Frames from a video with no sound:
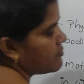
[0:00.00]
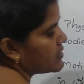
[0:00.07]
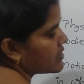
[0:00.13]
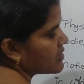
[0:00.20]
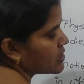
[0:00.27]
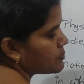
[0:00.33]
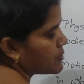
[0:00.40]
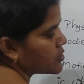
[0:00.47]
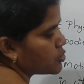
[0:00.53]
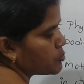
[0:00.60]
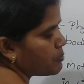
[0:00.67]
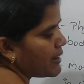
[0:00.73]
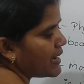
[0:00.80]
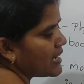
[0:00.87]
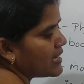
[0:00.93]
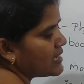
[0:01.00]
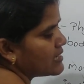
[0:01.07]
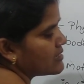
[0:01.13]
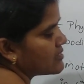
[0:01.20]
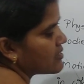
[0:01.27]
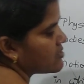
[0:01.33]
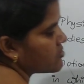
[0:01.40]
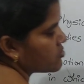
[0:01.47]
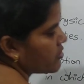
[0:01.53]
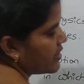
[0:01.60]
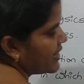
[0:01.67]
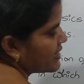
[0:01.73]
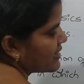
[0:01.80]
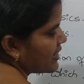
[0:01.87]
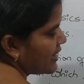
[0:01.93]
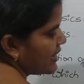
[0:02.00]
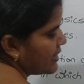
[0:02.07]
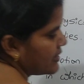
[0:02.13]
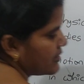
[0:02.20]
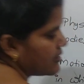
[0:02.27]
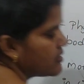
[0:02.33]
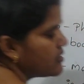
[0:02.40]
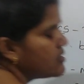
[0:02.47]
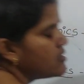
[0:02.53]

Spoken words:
With respect to pilot, it's a straight line.